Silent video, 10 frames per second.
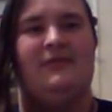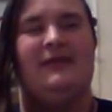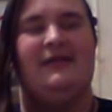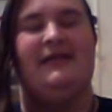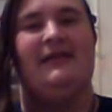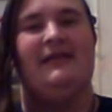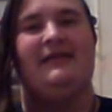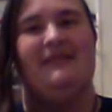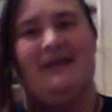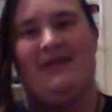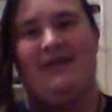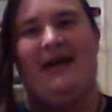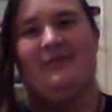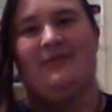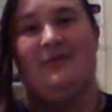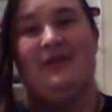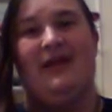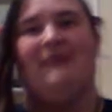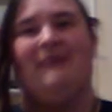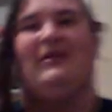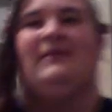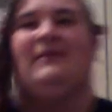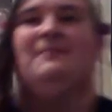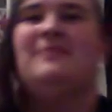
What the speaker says: that you guys won't yell at me.